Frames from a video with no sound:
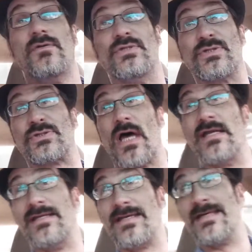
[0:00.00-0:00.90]

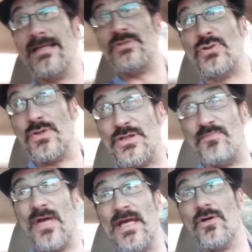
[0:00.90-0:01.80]
decided to get into a
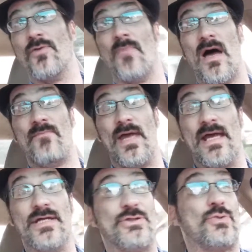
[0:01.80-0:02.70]
debate on my
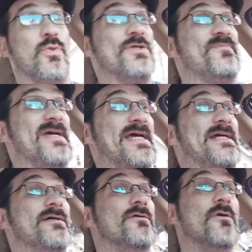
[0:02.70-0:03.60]
page with me